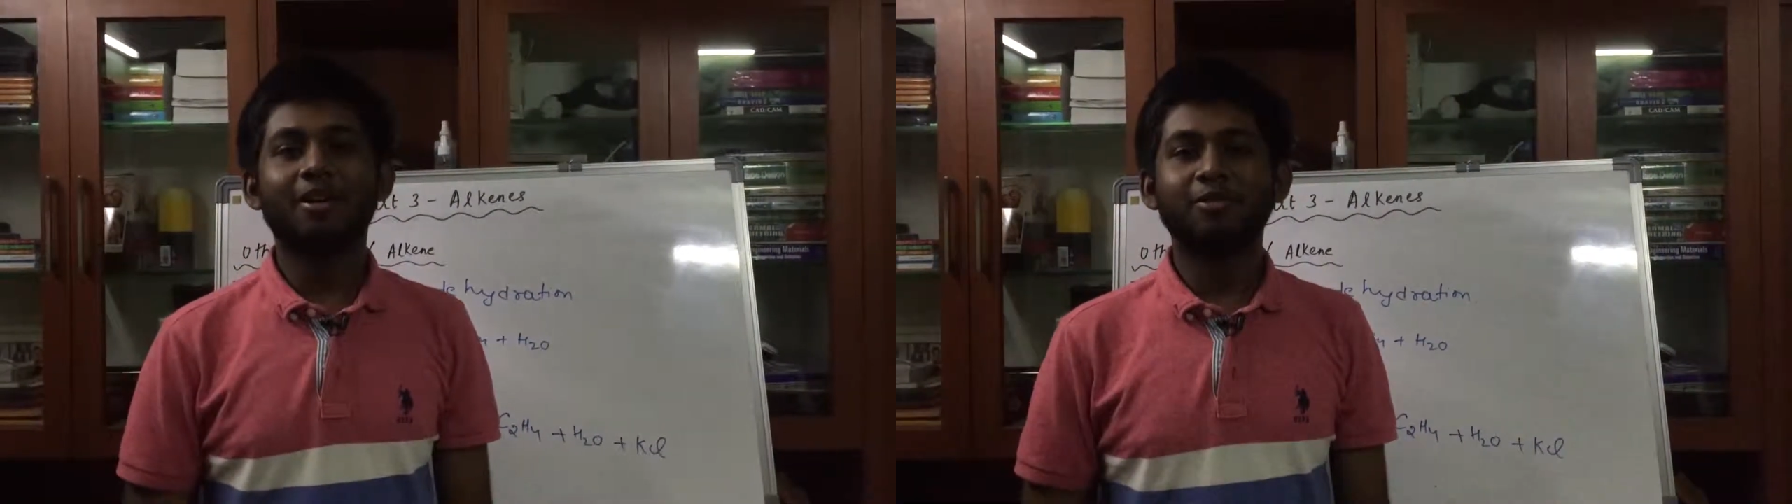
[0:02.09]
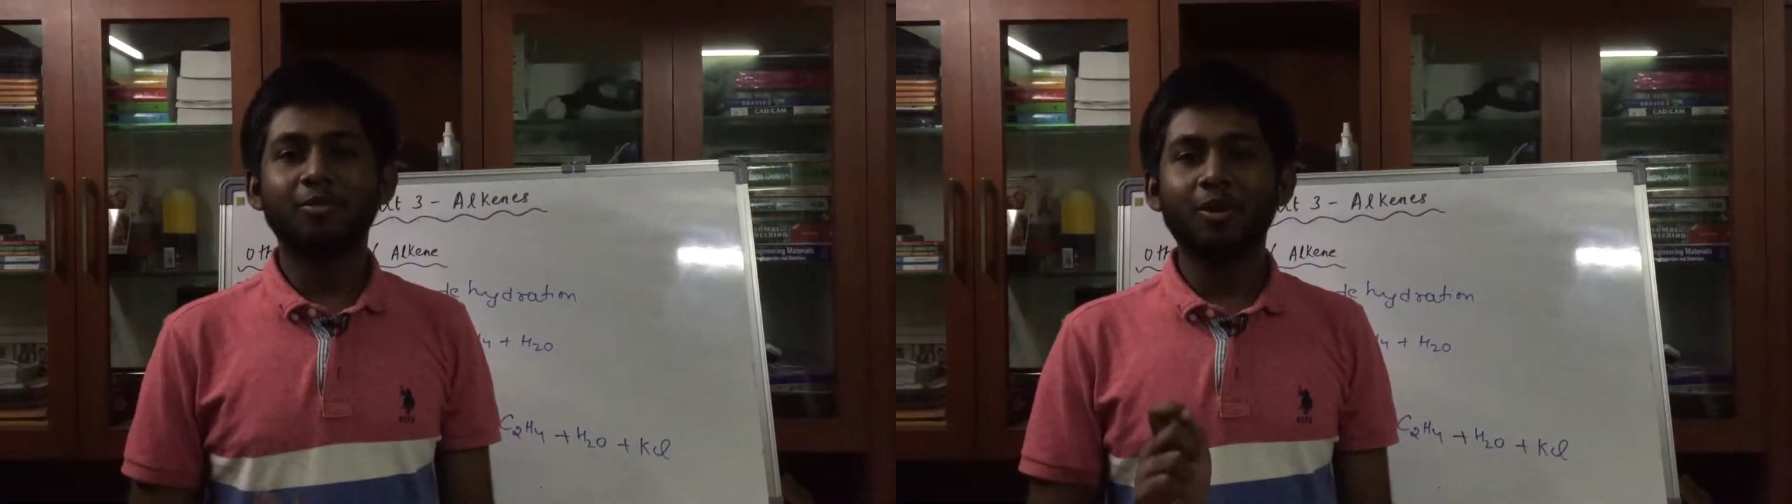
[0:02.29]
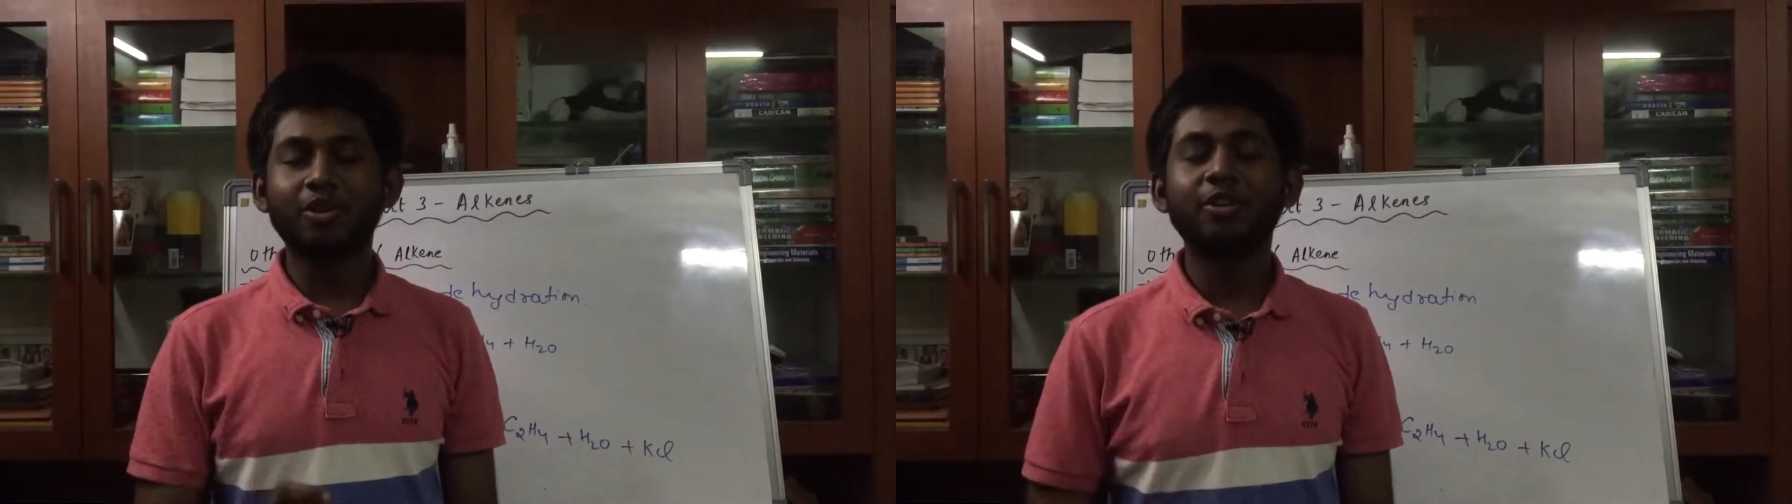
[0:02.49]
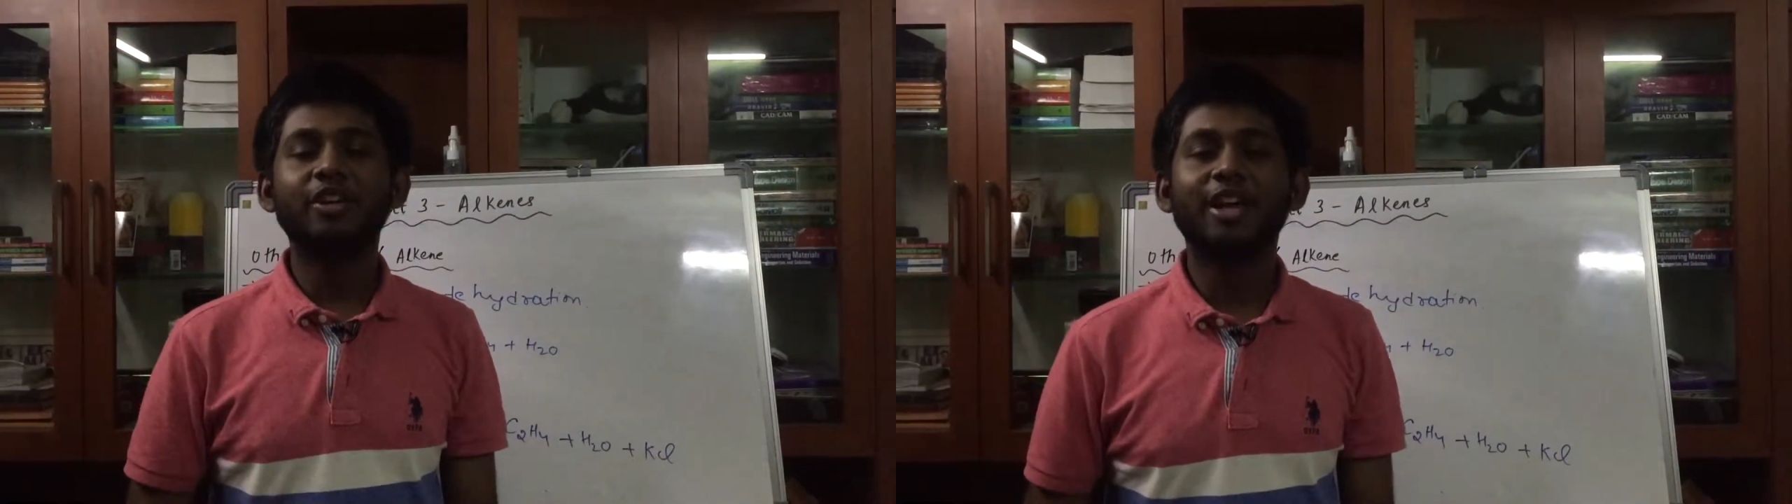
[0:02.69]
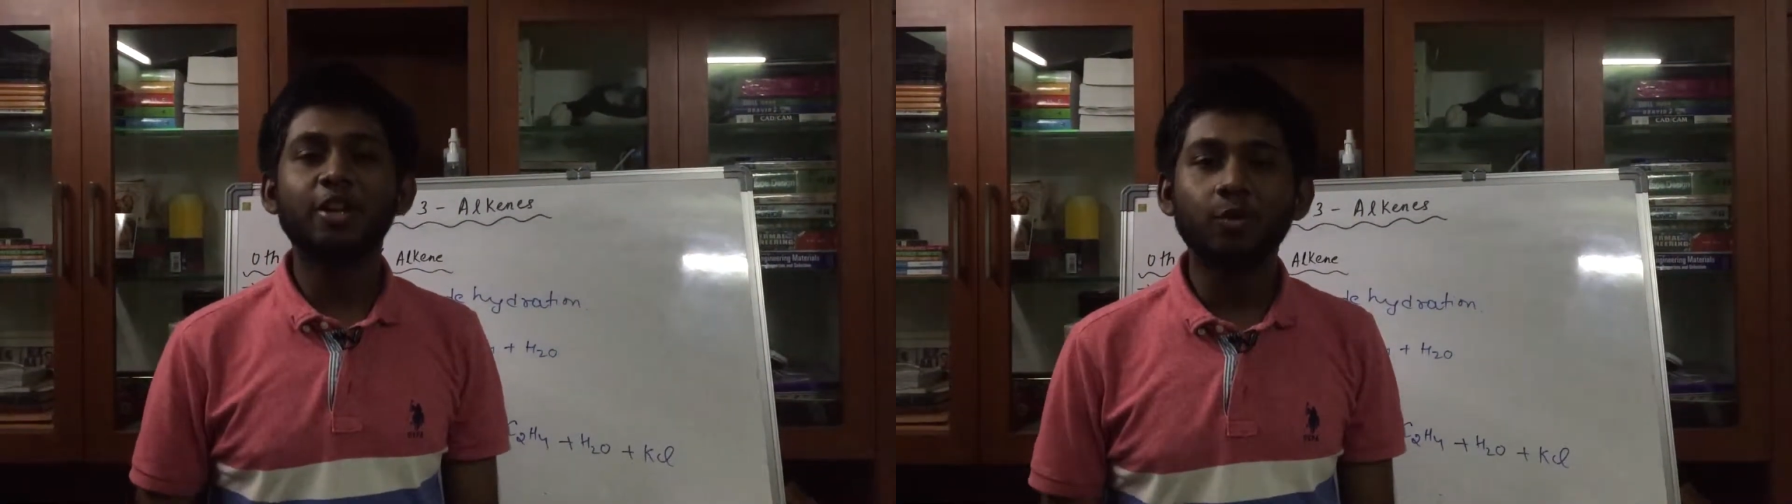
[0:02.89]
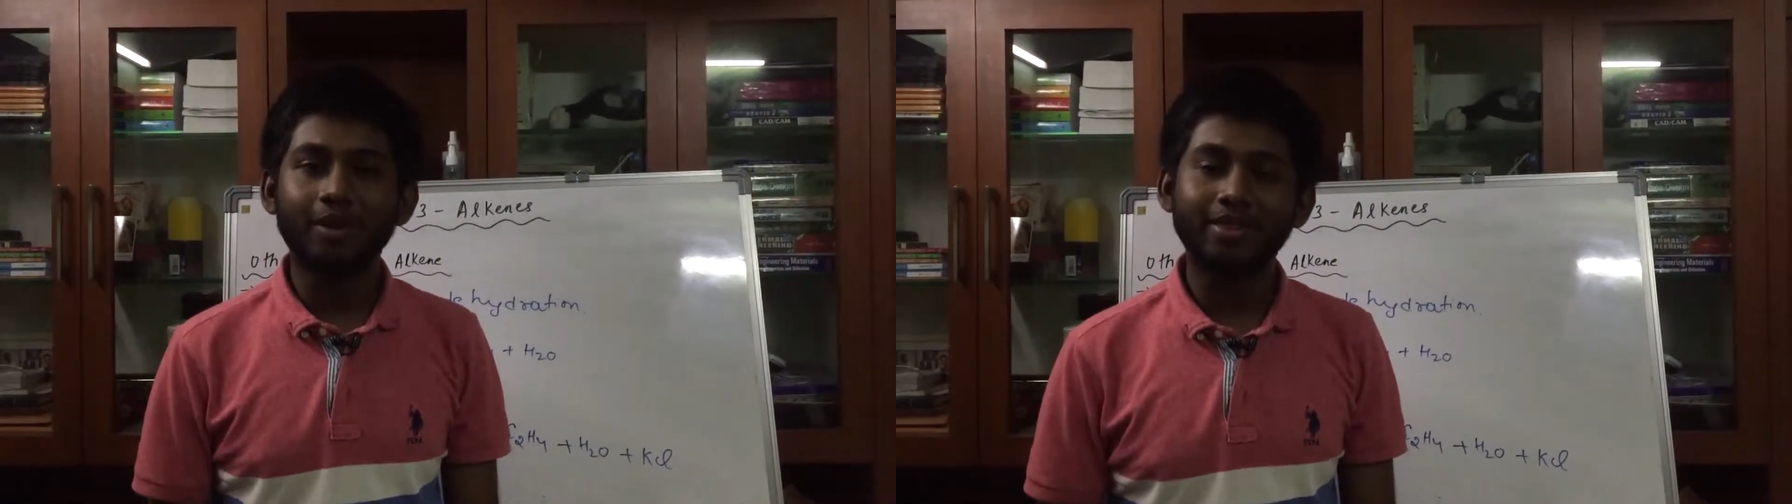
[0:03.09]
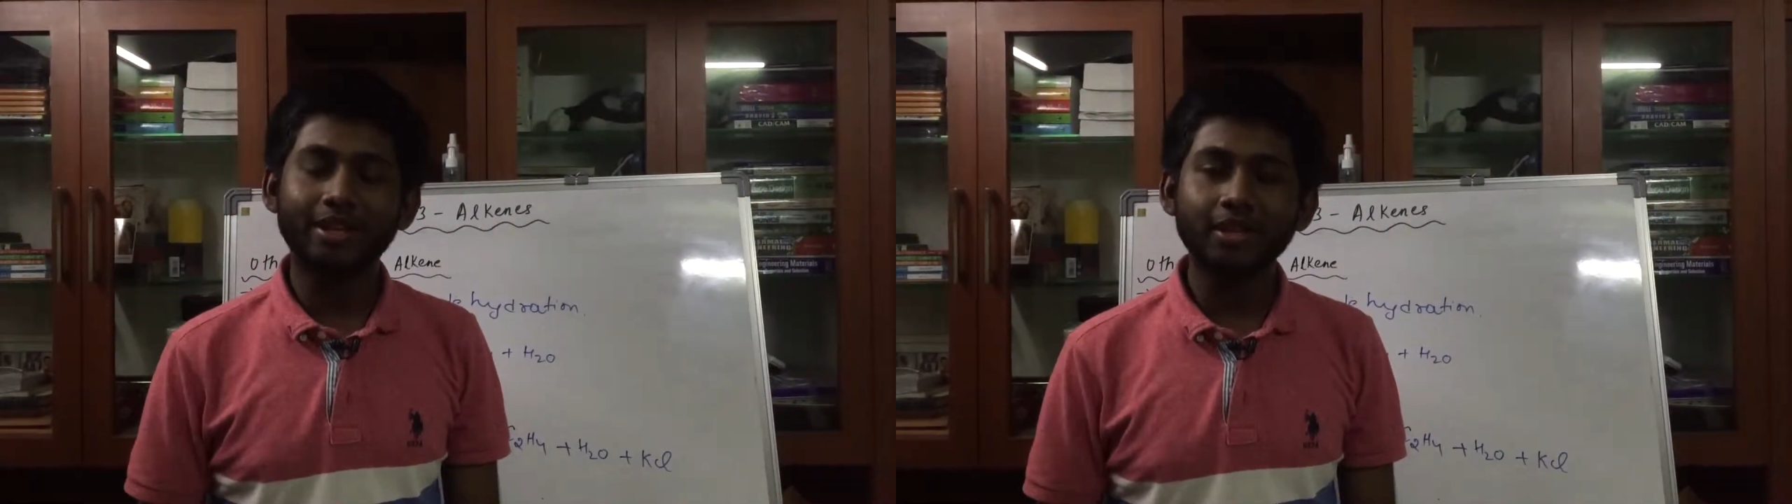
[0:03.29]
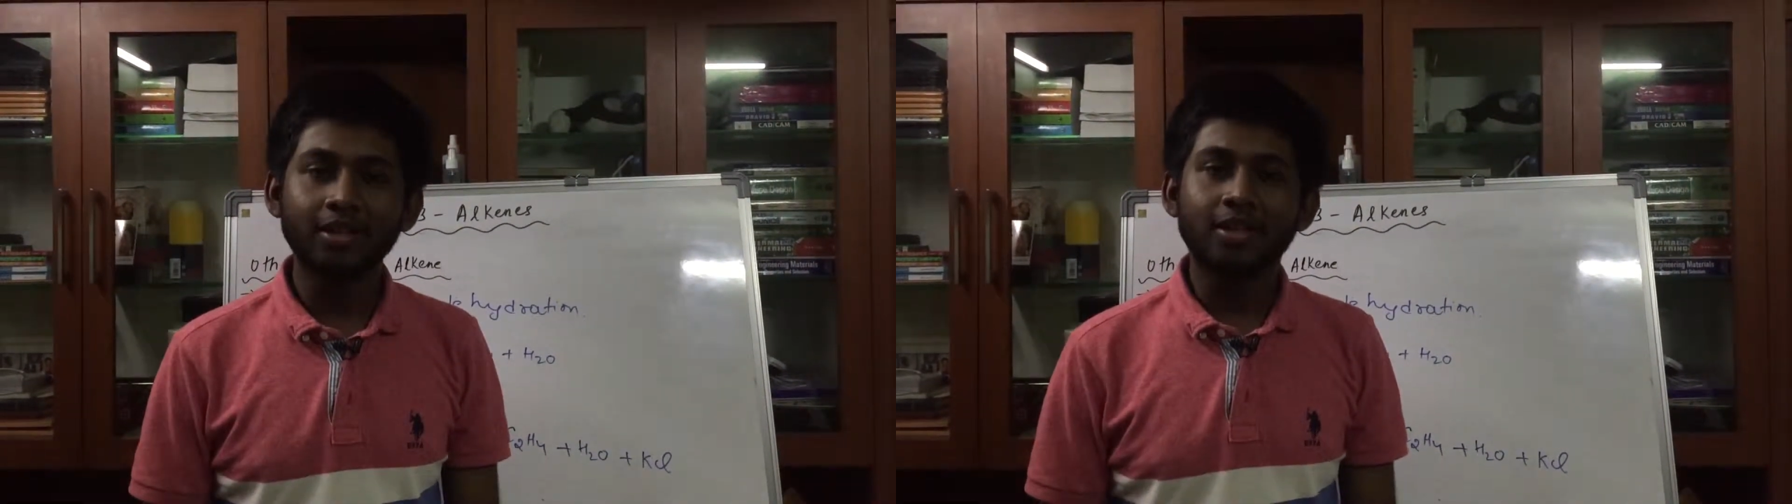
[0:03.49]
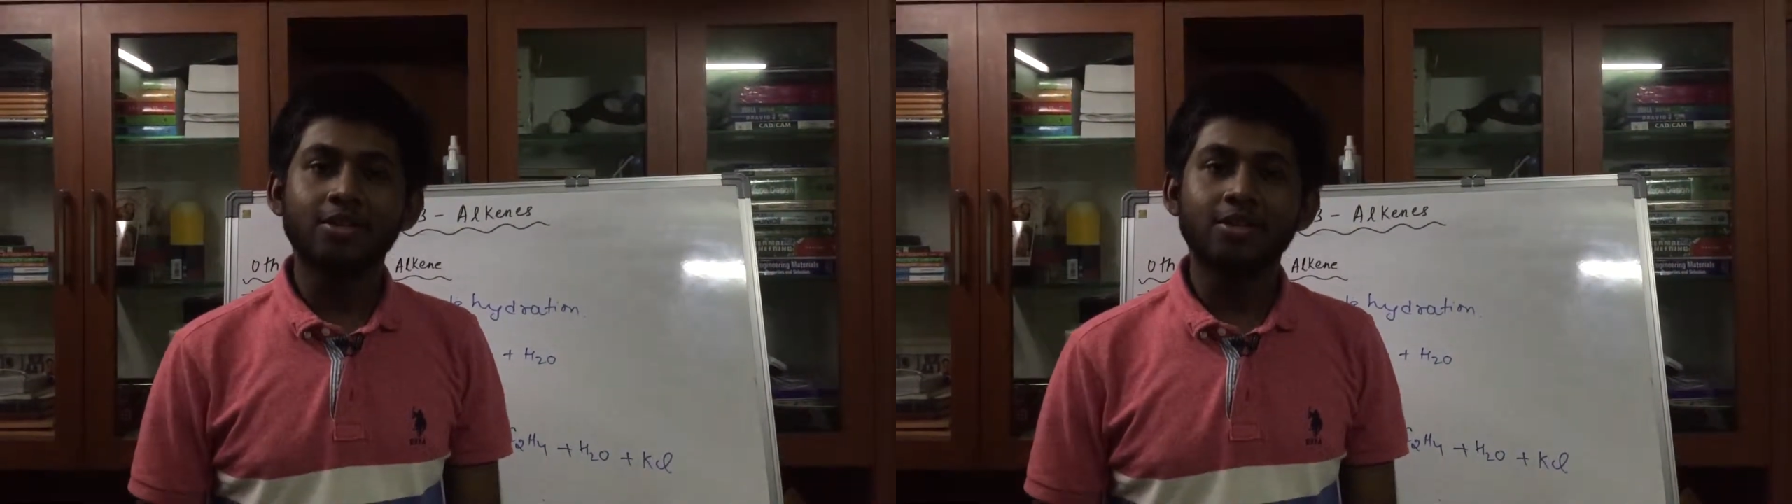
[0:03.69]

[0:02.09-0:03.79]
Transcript: wanted to tell you one thing.